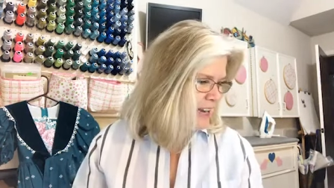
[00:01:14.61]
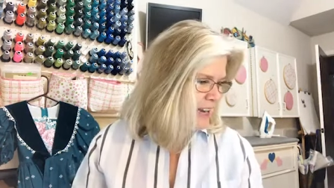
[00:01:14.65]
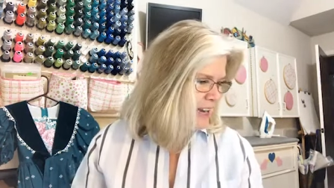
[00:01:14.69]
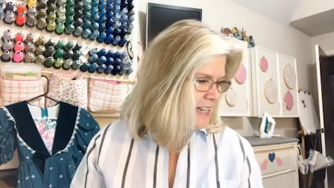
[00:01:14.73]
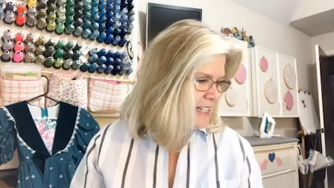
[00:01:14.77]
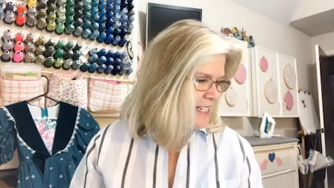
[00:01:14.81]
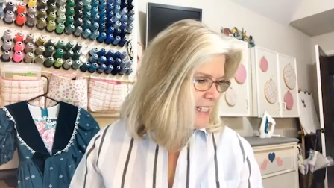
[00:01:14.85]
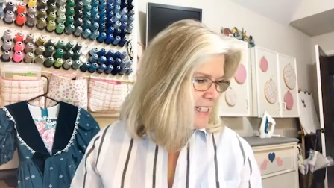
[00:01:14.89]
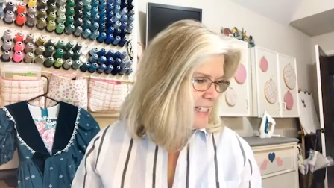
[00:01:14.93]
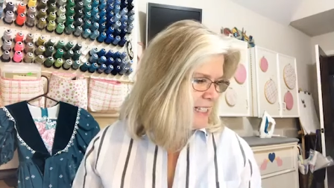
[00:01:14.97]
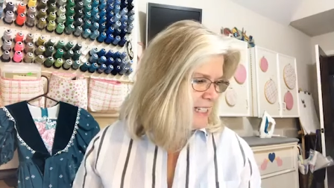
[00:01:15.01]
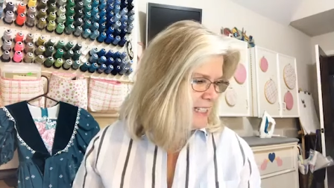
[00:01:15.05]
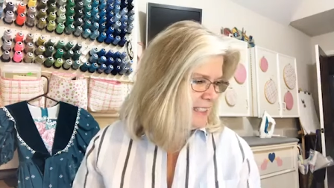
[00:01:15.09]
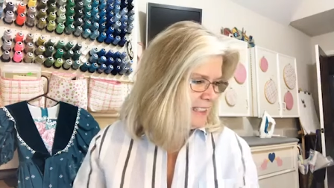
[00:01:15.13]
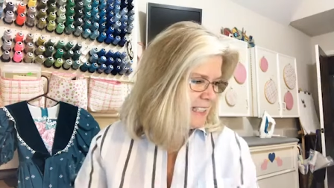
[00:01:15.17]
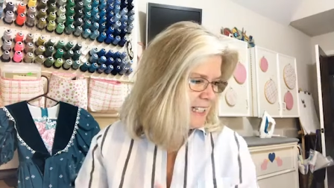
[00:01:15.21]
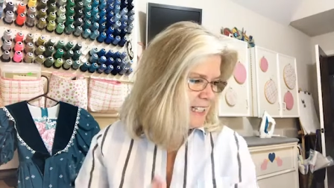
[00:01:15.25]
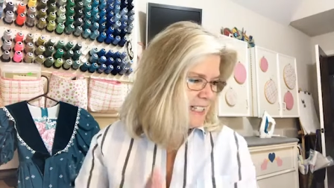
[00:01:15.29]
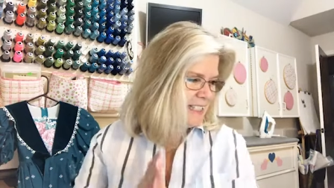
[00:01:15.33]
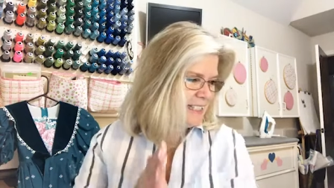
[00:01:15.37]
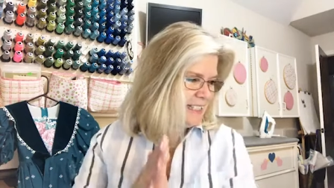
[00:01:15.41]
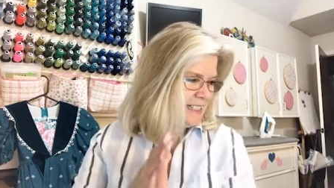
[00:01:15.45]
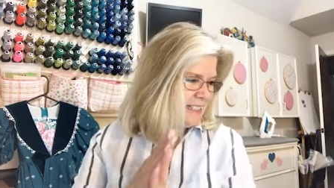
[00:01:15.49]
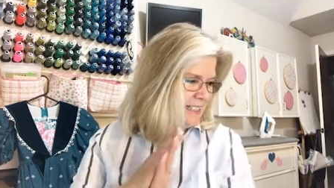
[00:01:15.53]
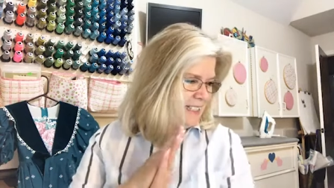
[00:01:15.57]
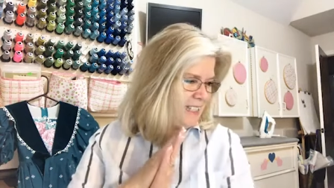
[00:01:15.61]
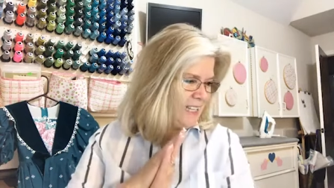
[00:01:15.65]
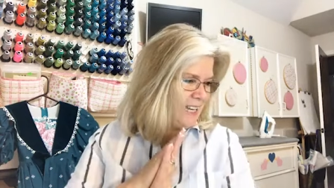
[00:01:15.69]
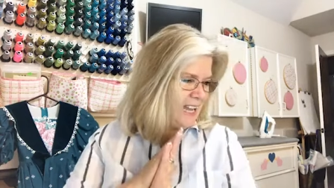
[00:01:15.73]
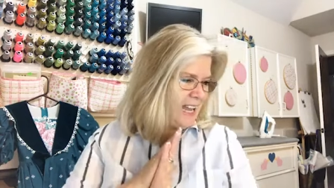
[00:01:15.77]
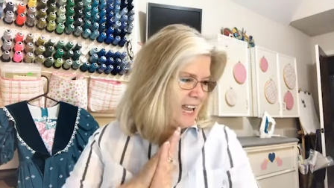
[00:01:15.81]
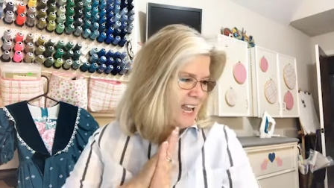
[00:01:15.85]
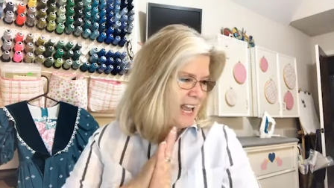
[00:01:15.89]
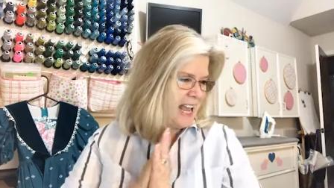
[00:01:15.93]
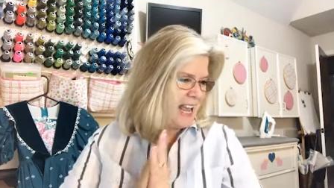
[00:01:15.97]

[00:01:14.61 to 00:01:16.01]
I see Leslie